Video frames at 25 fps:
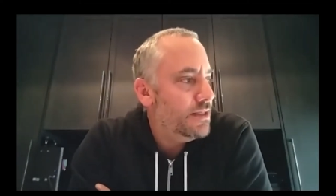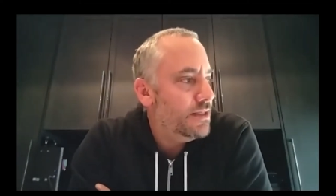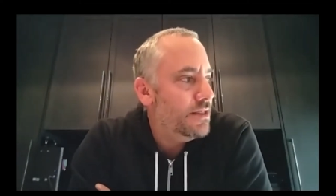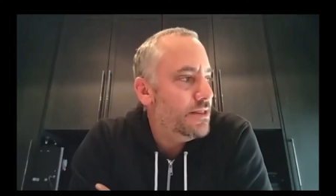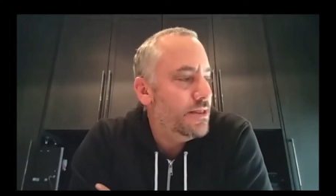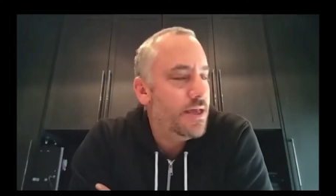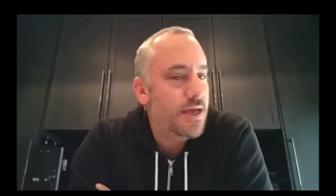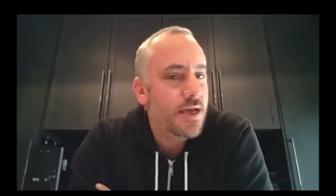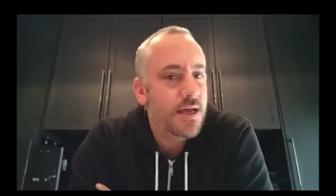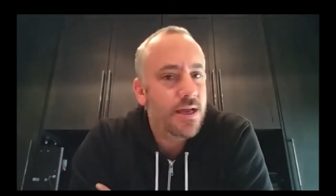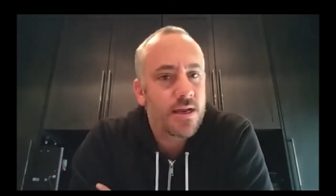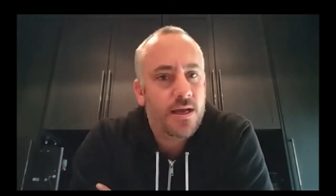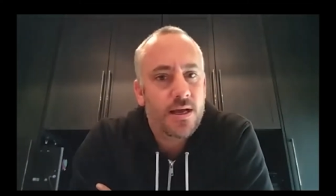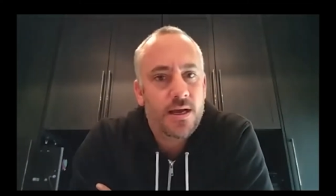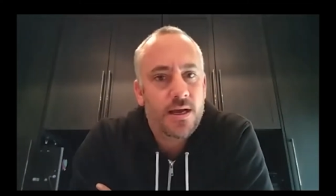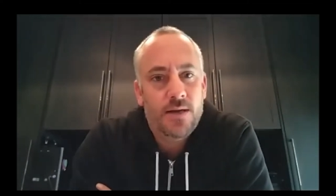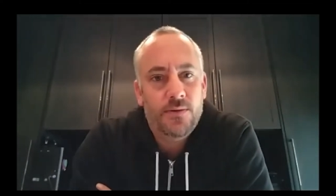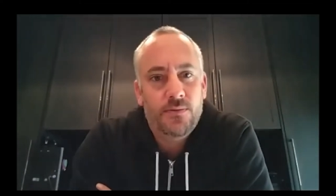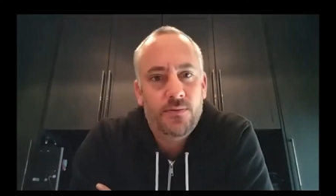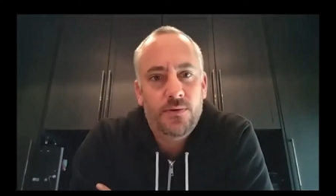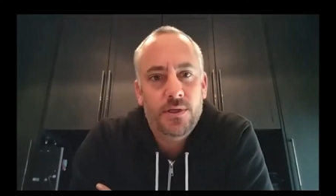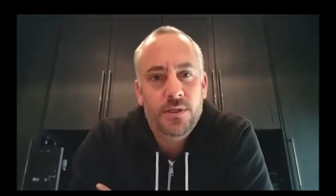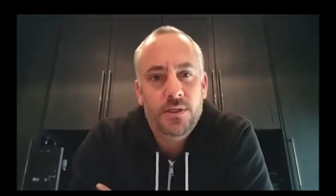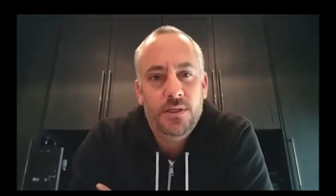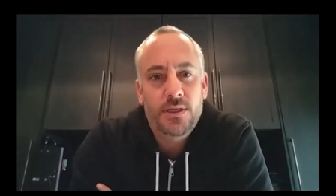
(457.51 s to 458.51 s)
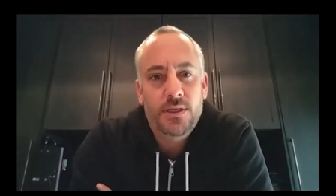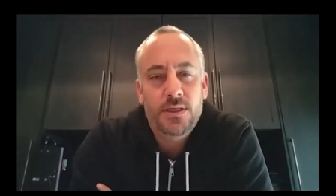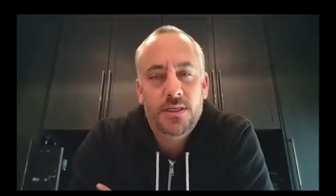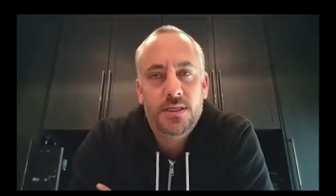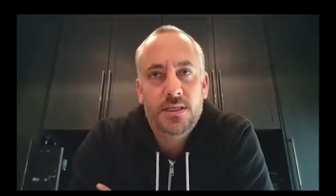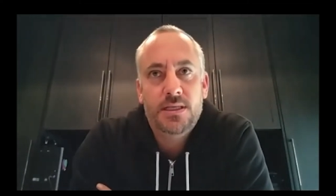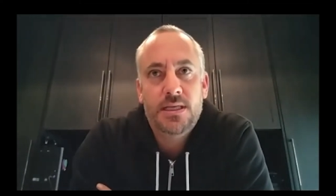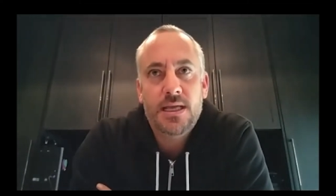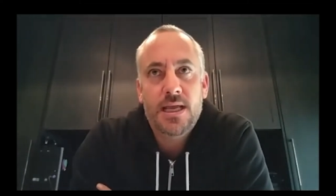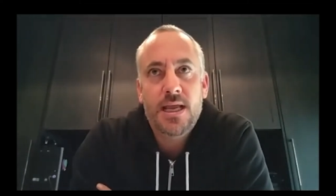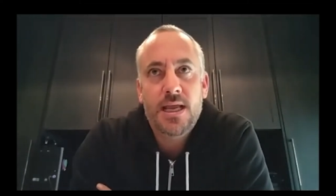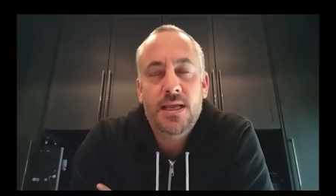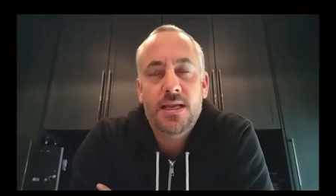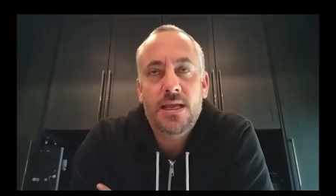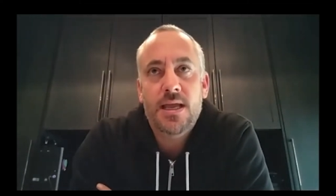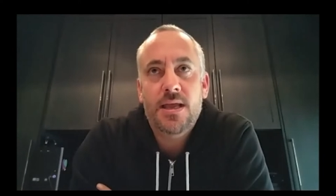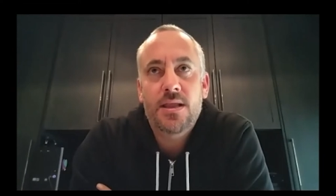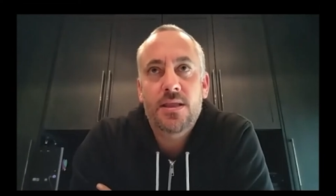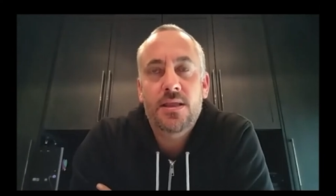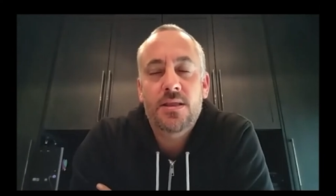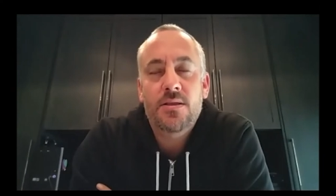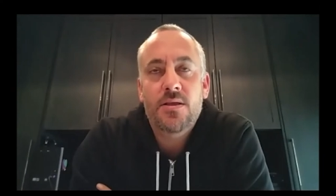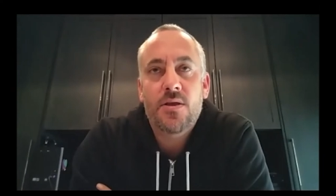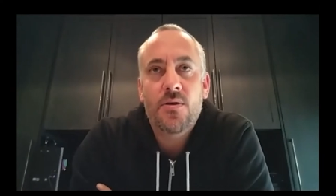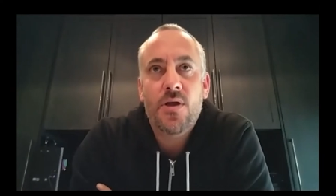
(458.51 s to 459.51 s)
that I would state
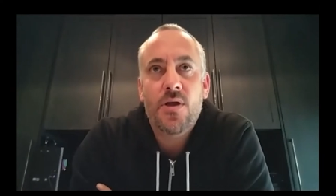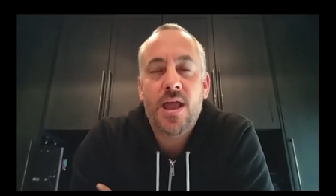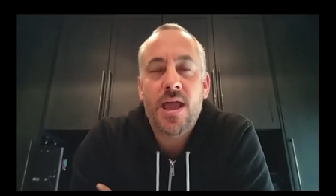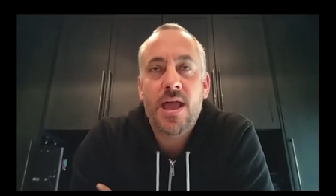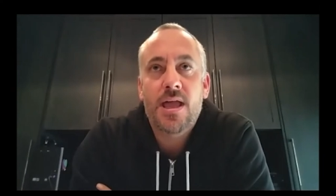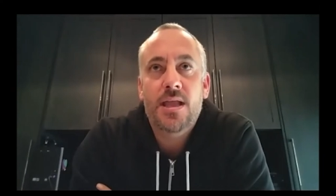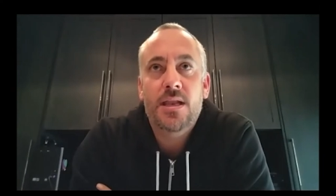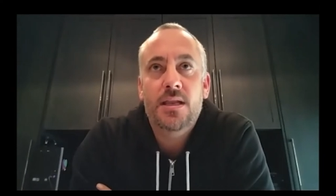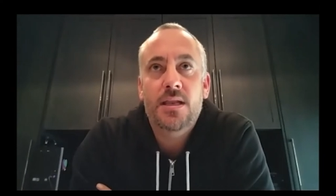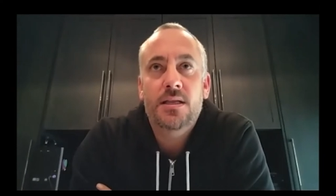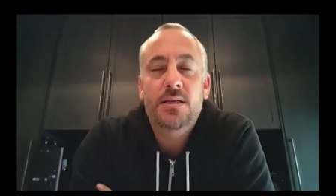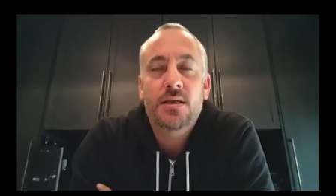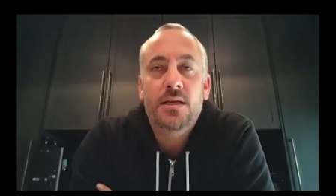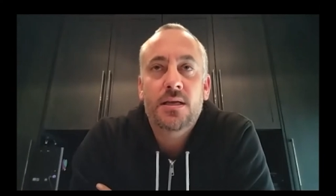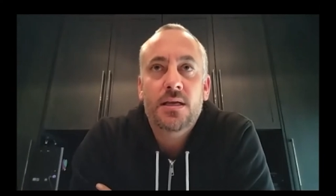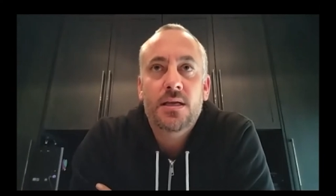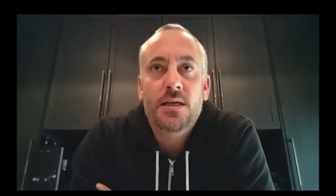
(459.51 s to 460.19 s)
and and